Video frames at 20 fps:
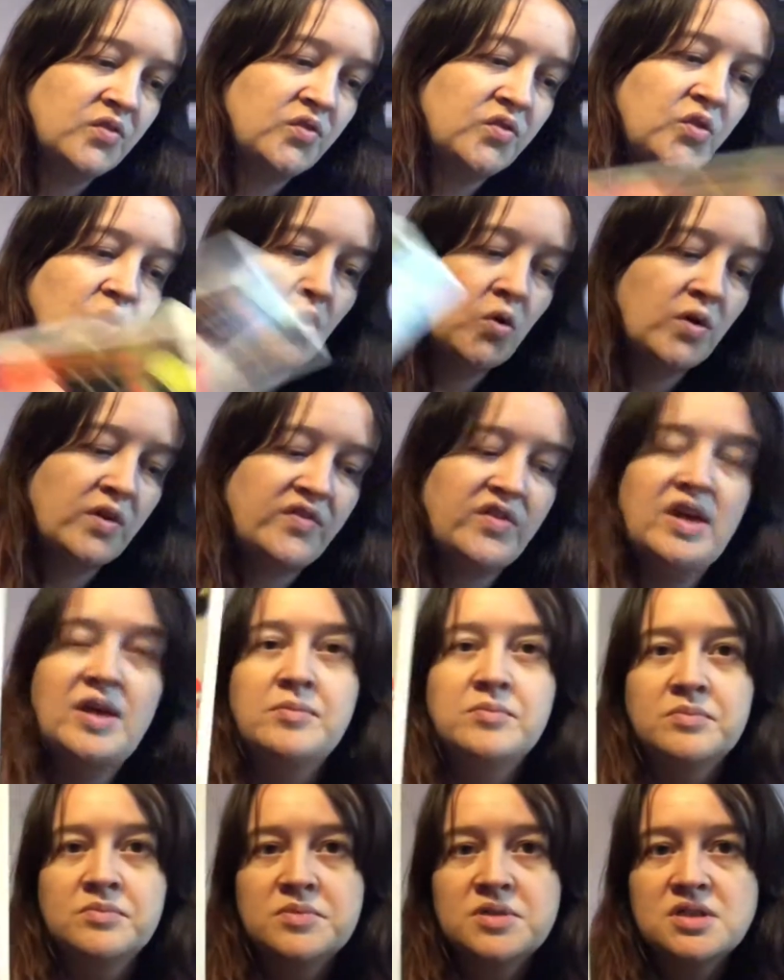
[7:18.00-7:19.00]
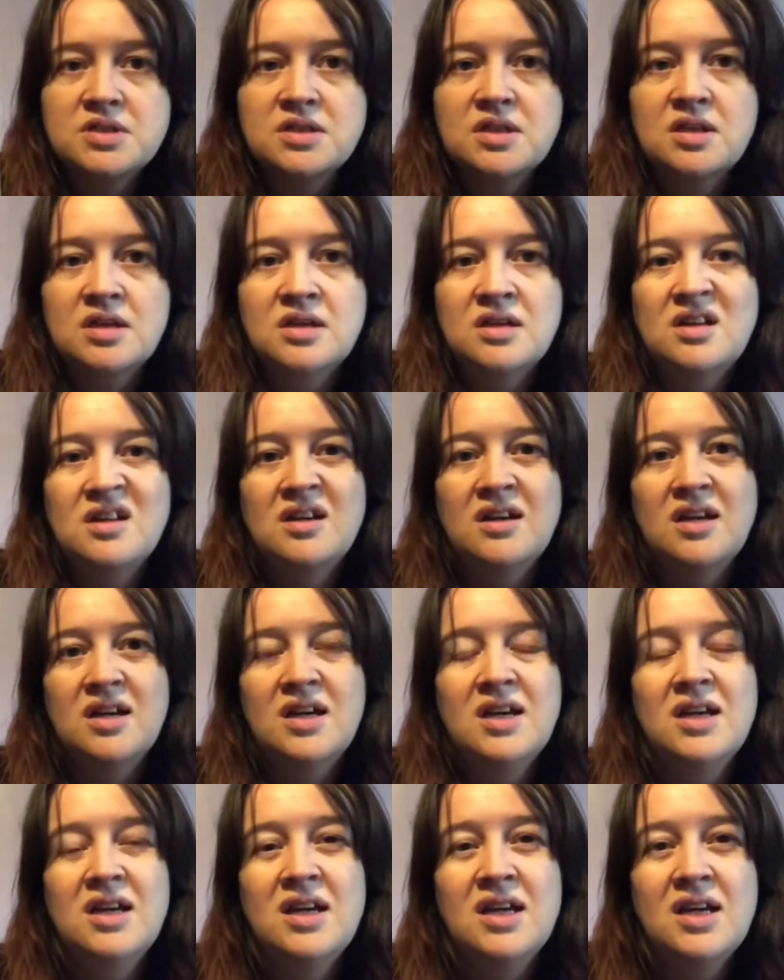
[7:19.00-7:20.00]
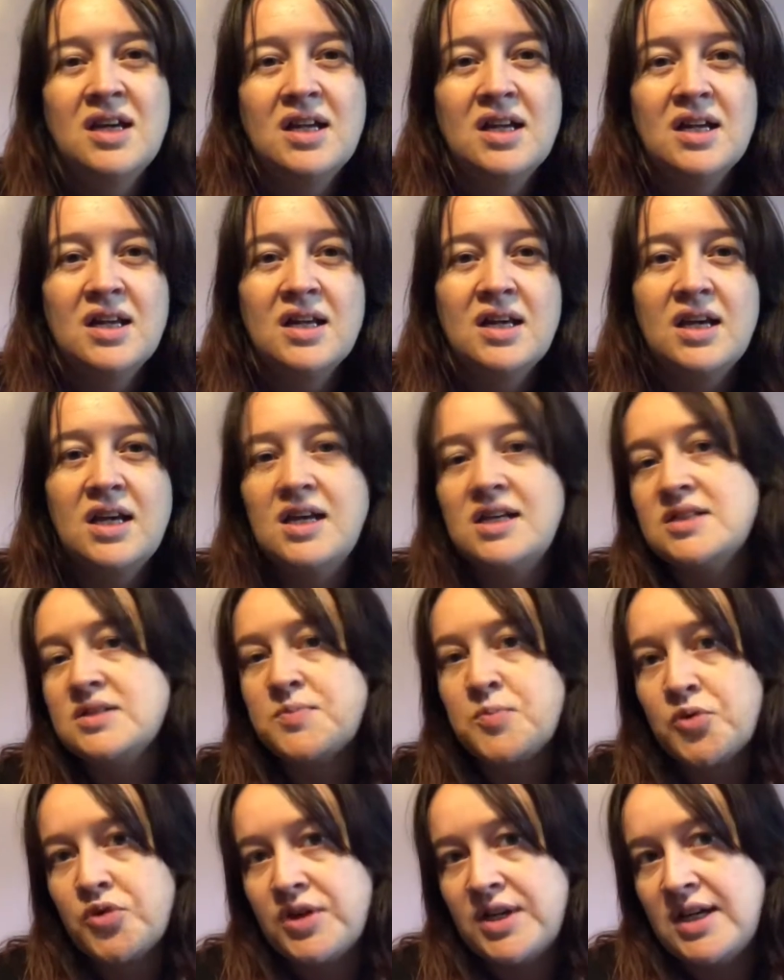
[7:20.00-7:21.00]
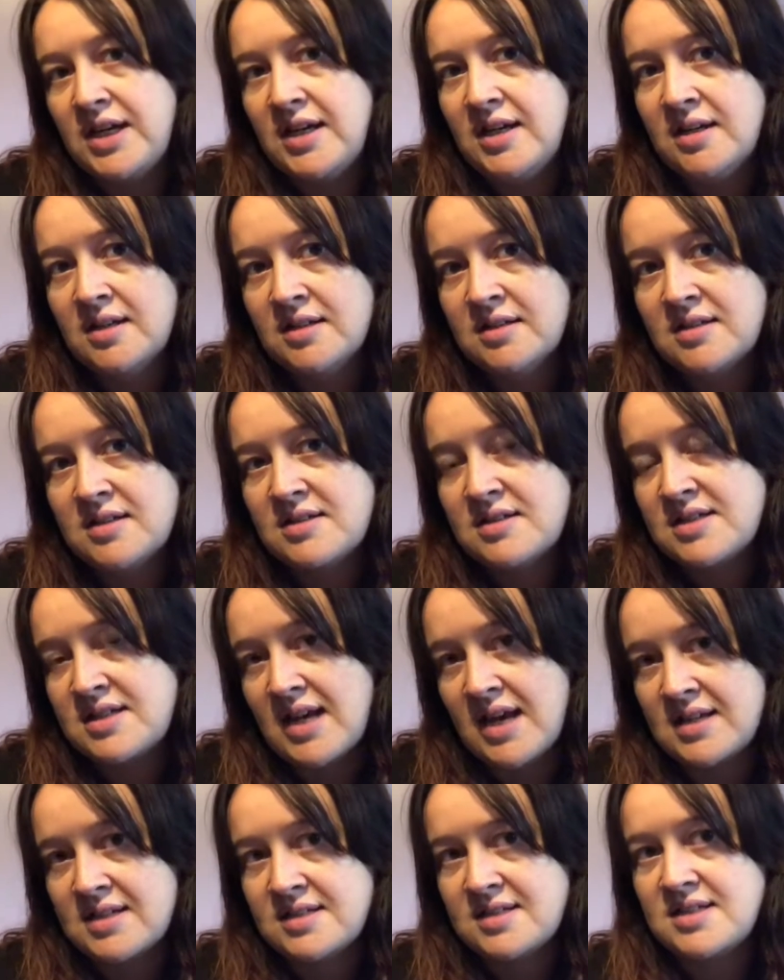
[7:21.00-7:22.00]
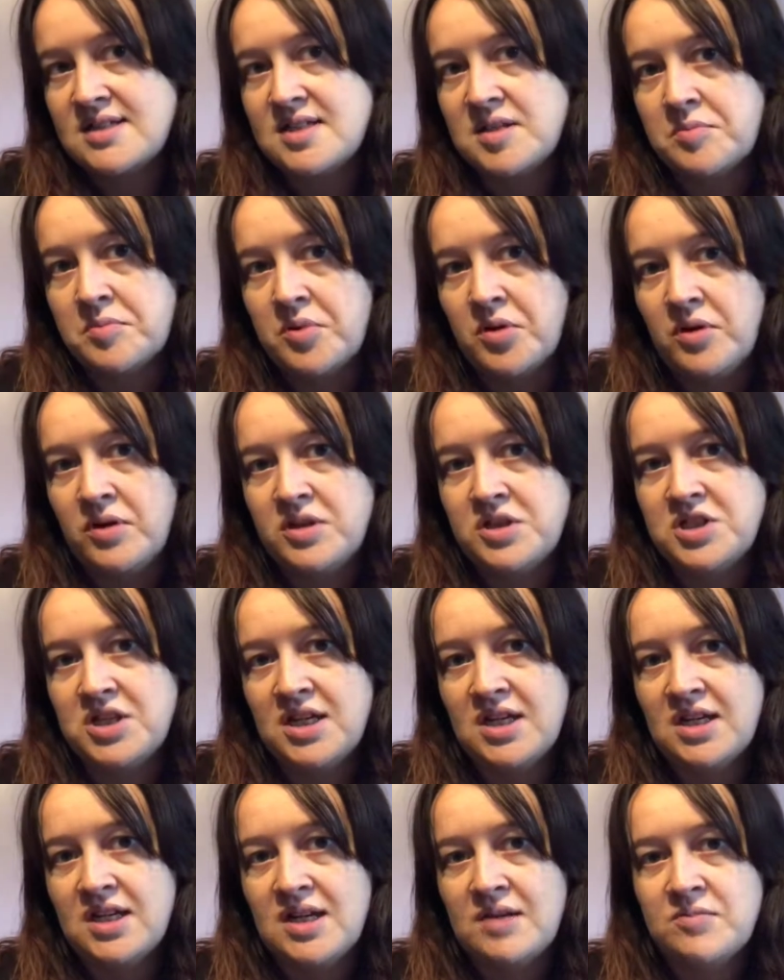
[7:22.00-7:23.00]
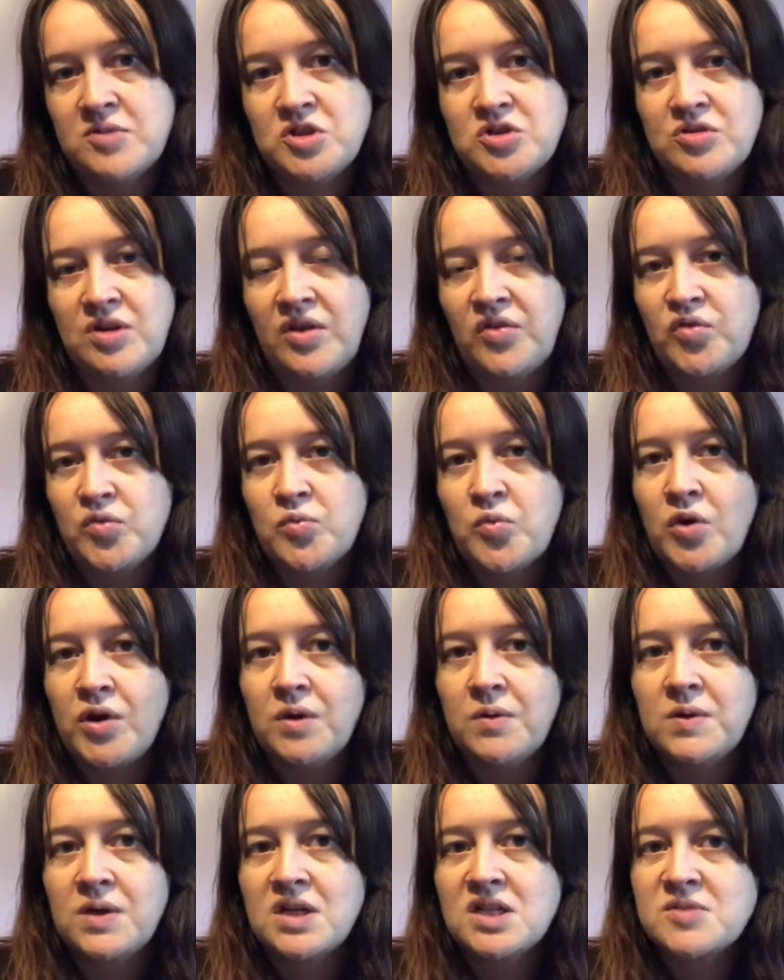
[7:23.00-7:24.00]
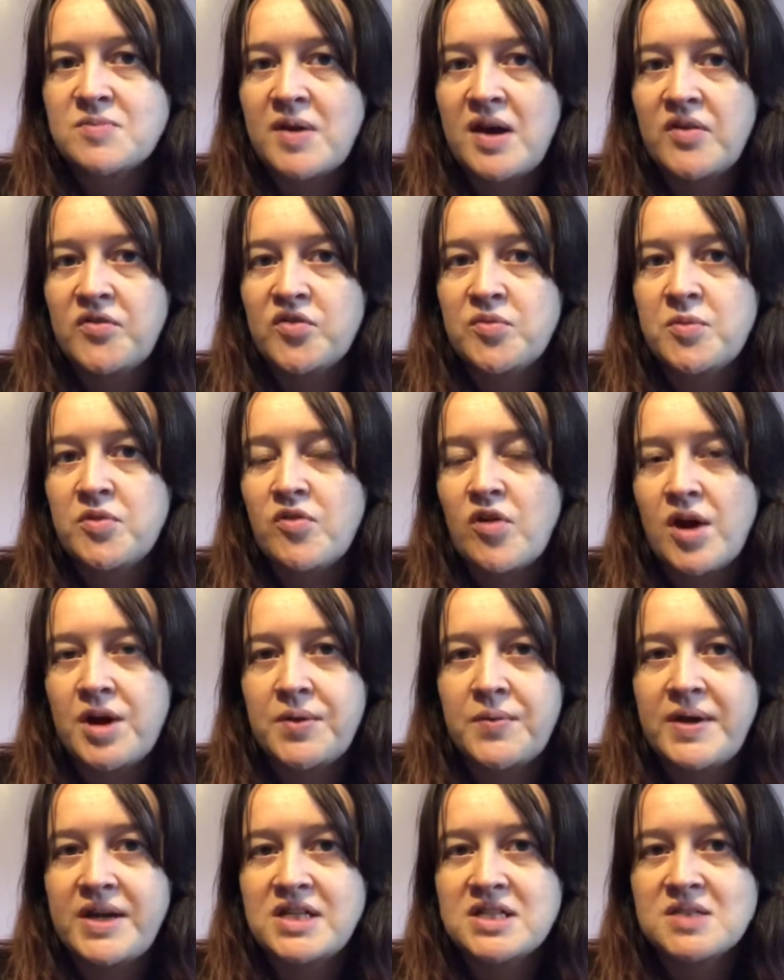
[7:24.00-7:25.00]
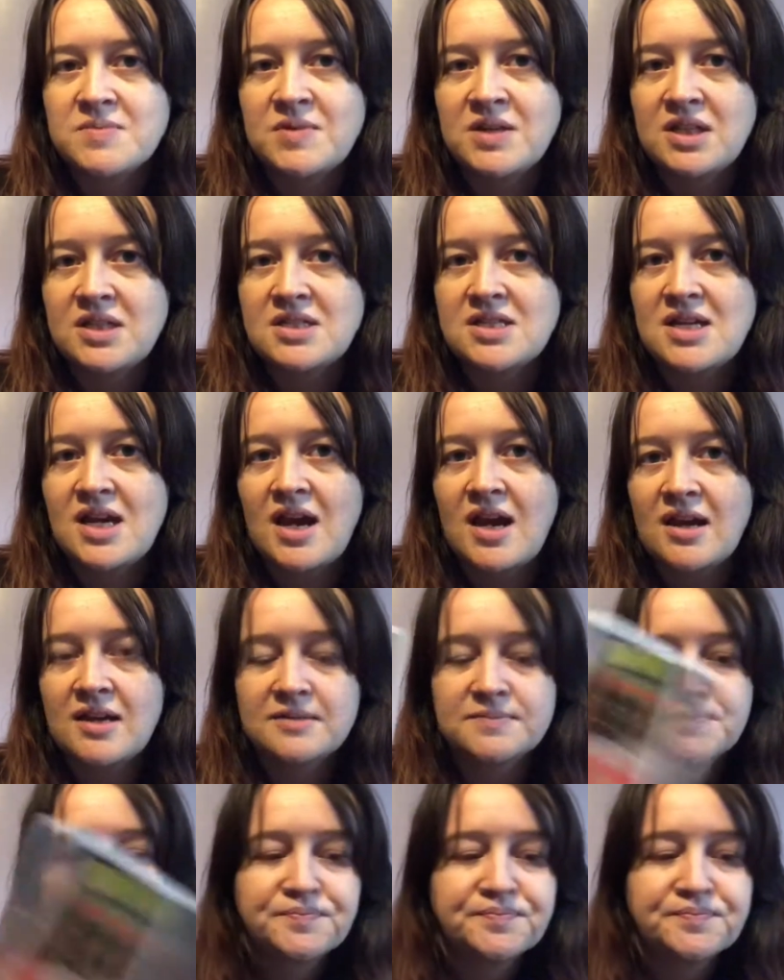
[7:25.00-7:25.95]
4 of imps is pretty standard symbology and imagery from what you would expect from a Rider-Waite Smith deck.